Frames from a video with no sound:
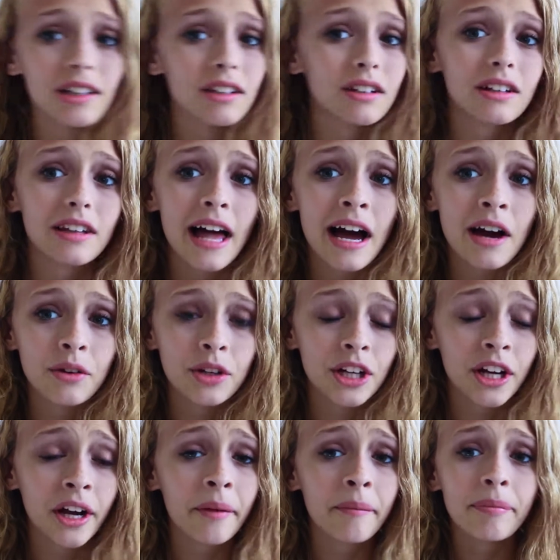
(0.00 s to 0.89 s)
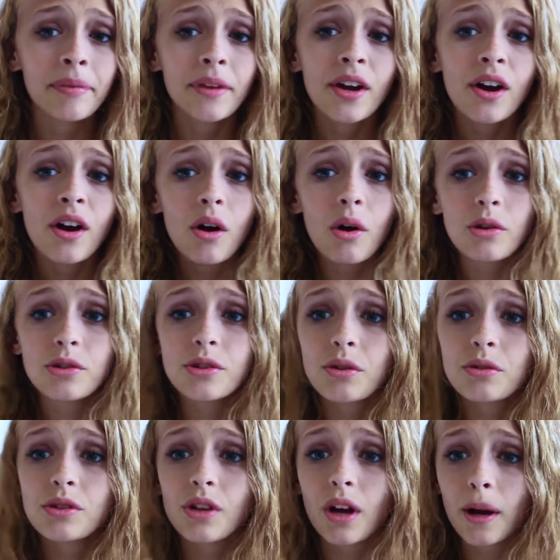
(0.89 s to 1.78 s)
a little louder.
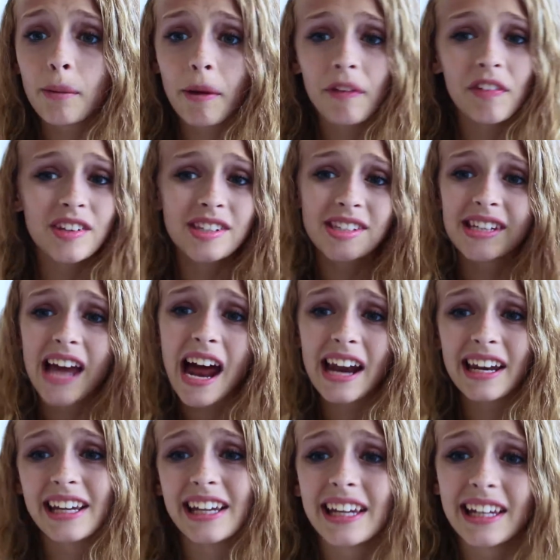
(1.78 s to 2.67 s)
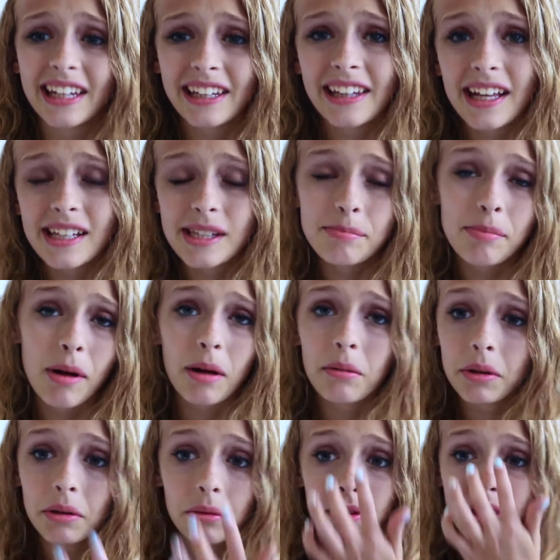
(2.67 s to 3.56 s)
Also, sorry about the staticky, that's
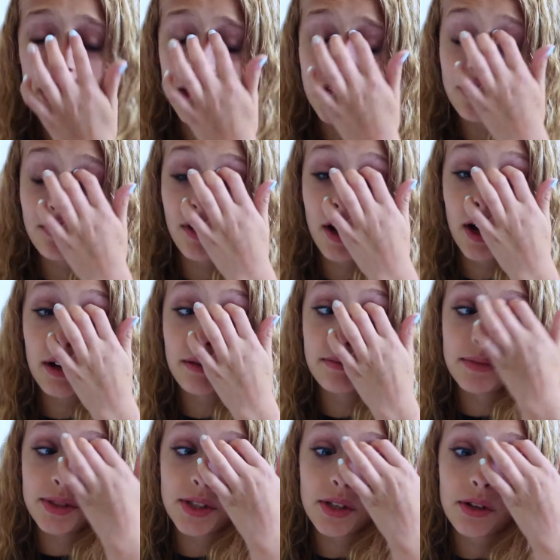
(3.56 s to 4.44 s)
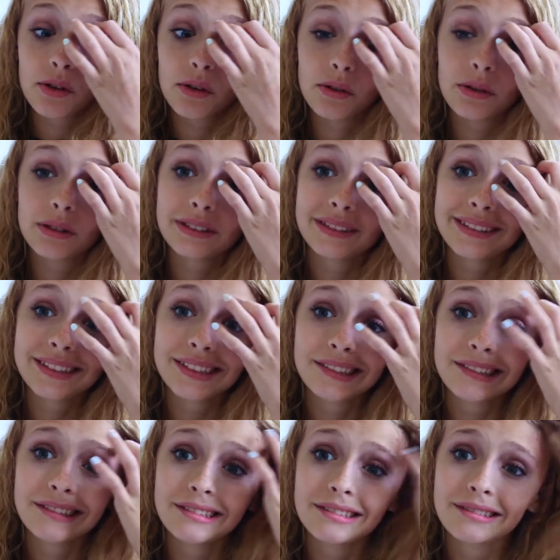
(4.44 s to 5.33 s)
probably what that's from, so
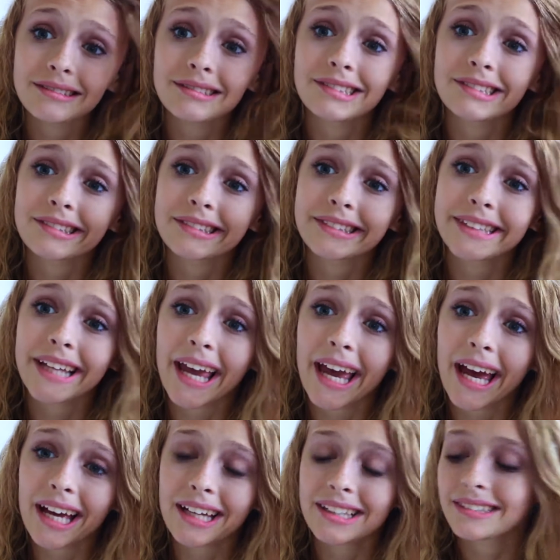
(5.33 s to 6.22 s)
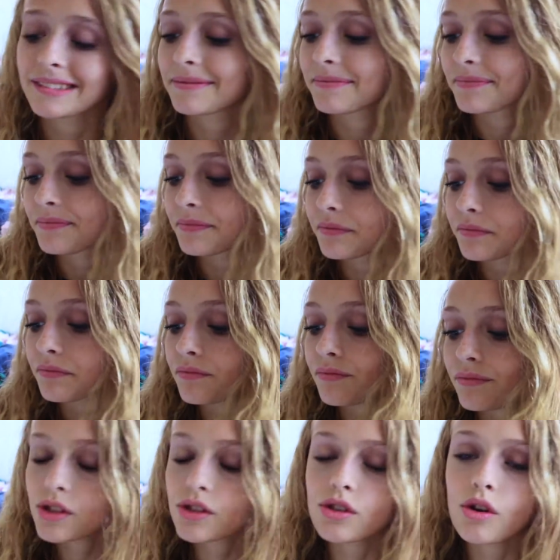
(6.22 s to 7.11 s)
yeah.
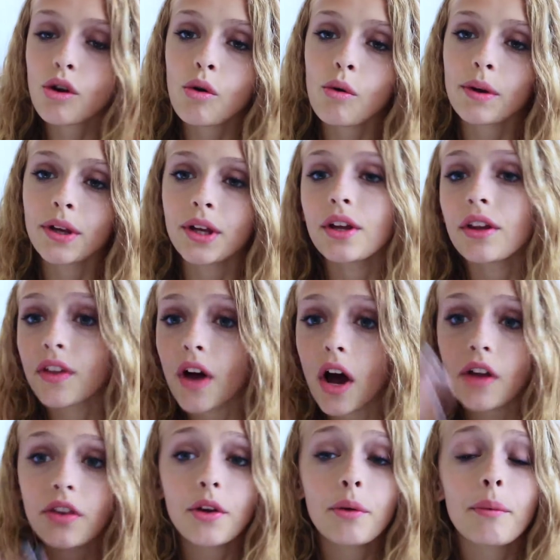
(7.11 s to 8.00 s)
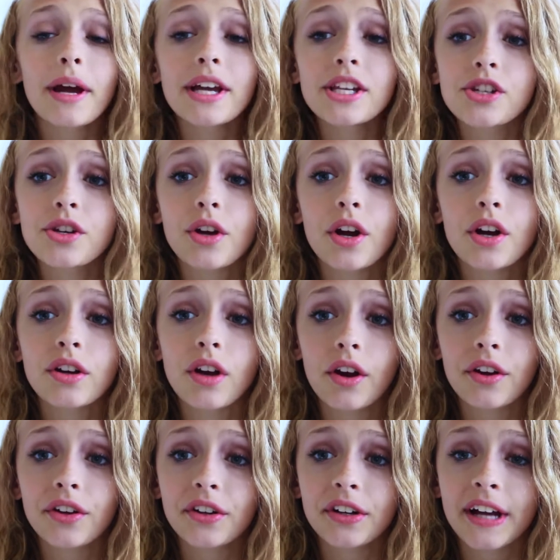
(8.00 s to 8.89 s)
So the other ways you can
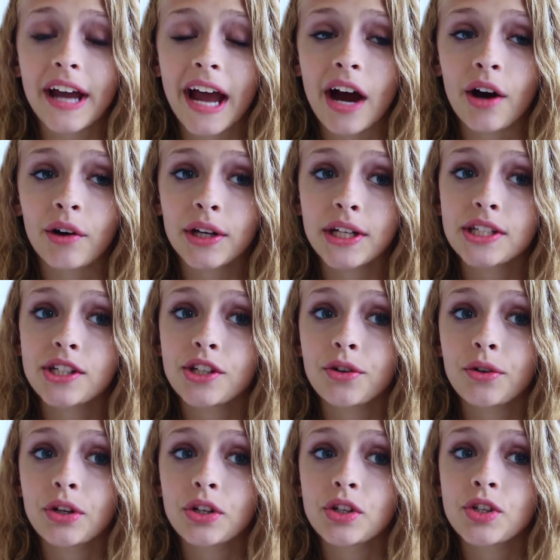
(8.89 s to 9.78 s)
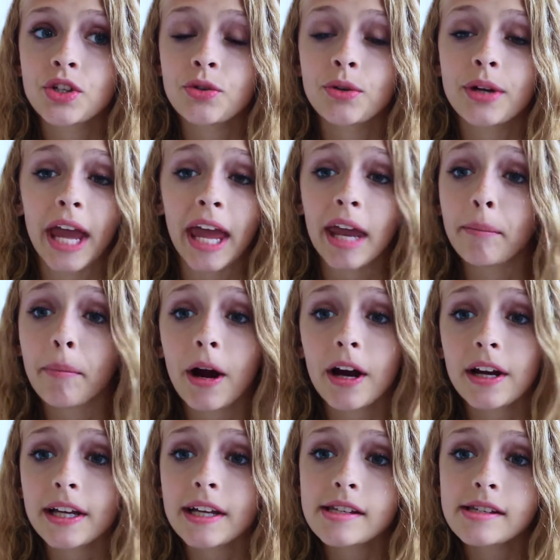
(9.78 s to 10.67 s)
grow your account is you can do gain
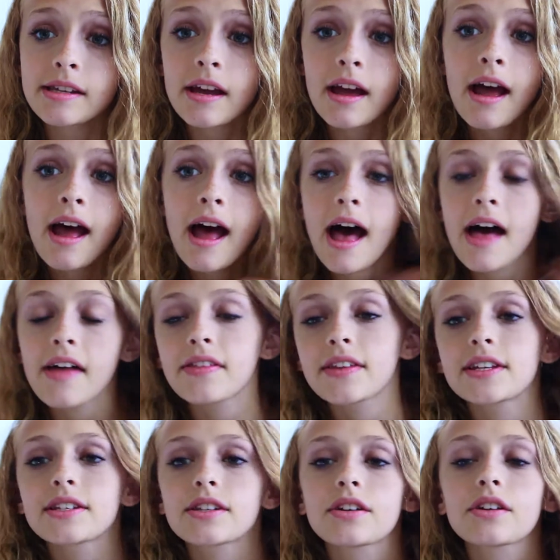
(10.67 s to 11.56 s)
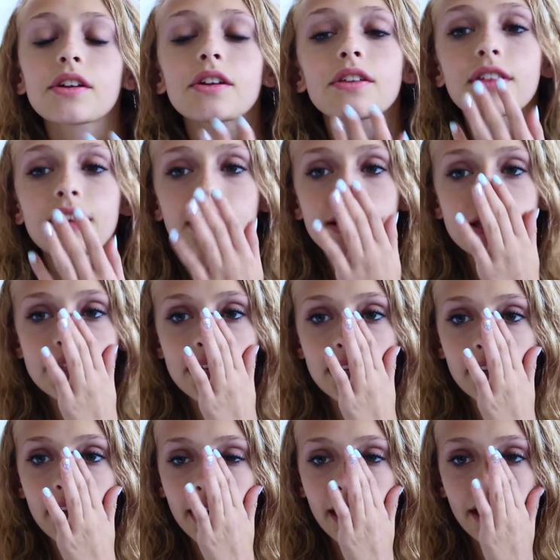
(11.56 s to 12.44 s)
parties, and these are things
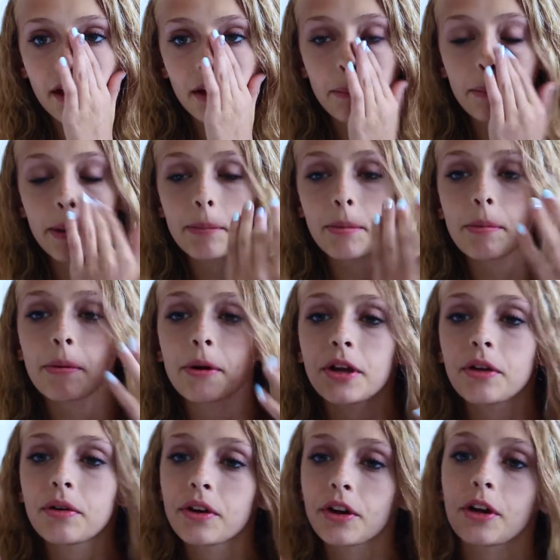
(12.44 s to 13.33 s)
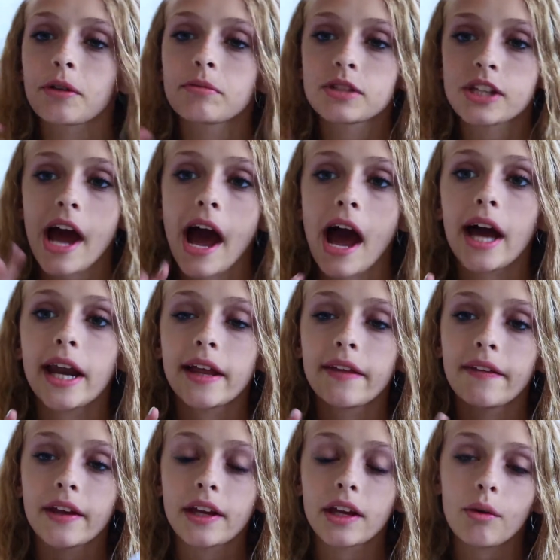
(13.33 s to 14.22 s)
that like people put you in a group chat
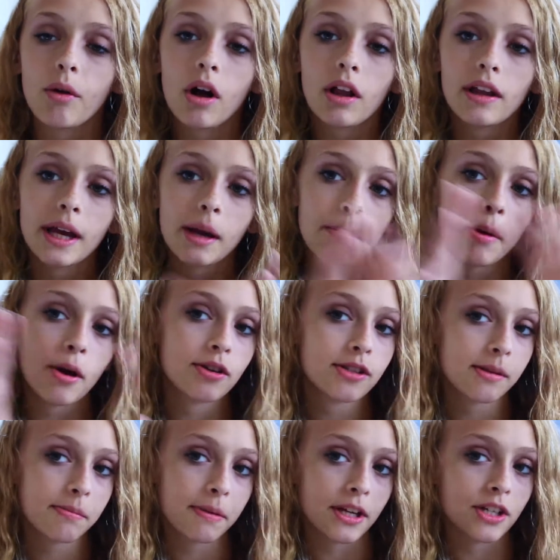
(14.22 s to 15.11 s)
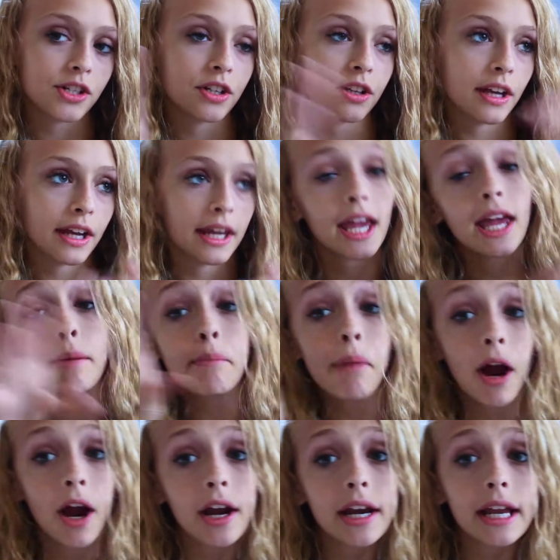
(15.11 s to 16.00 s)
and then you all like post a picture like gain
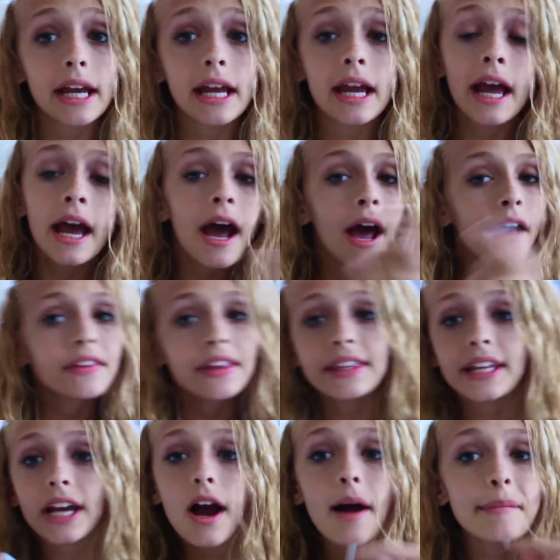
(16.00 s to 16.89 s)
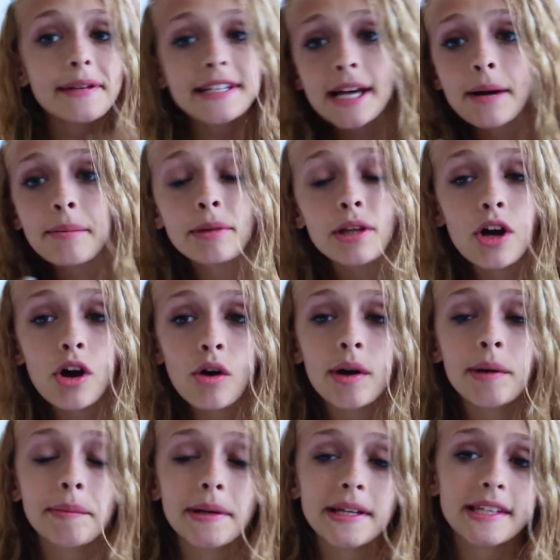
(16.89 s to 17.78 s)
party, and then they comment down below
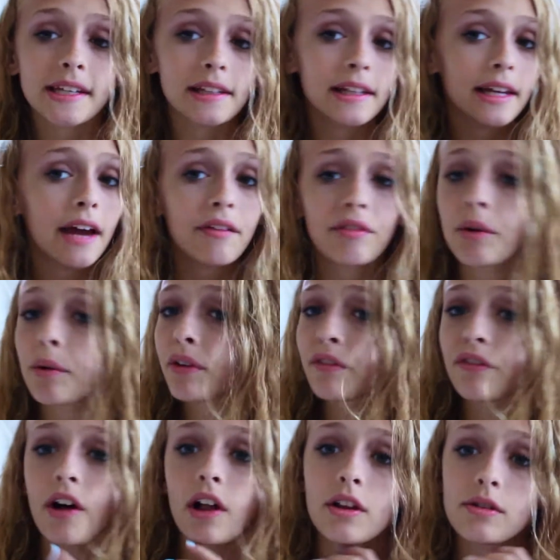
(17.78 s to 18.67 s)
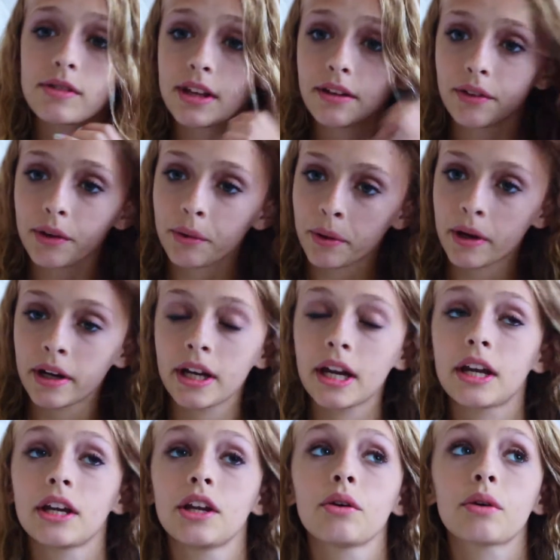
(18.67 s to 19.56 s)
and basically everyone follows everyone
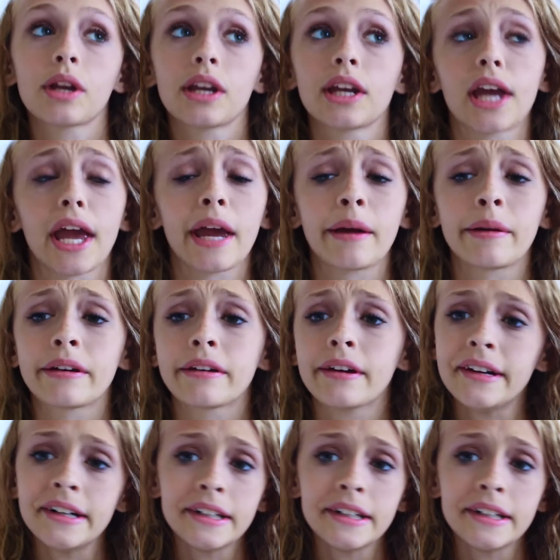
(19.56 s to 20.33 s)
and you can gain